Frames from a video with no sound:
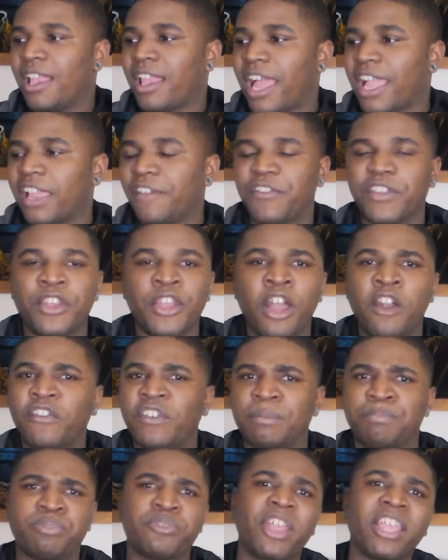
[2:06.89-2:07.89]
like if you're
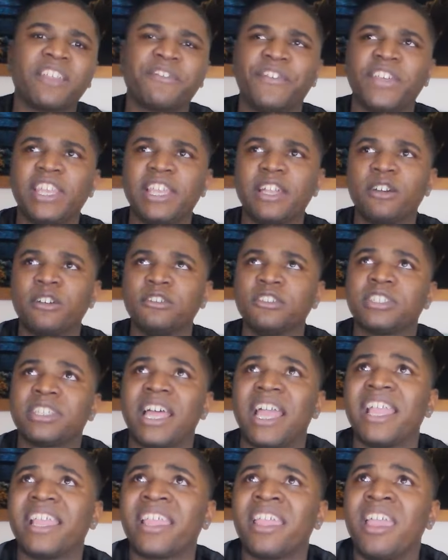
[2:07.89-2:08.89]
known for prank videos,
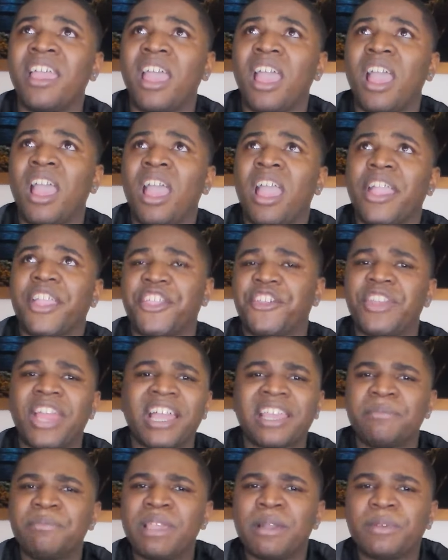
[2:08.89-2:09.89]
like you're
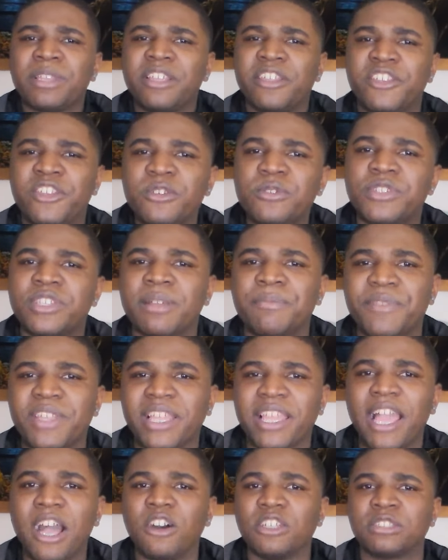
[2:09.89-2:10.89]
not going to be able to do
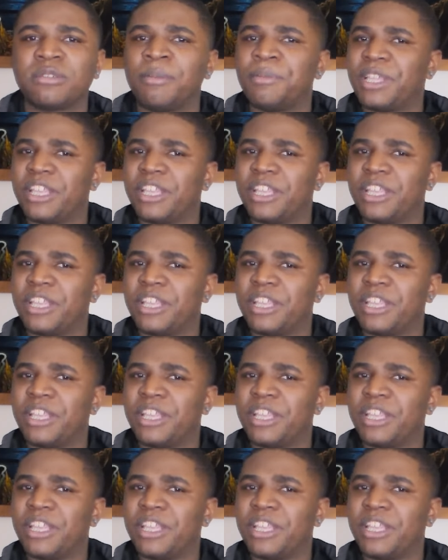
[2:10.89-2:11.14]
something else.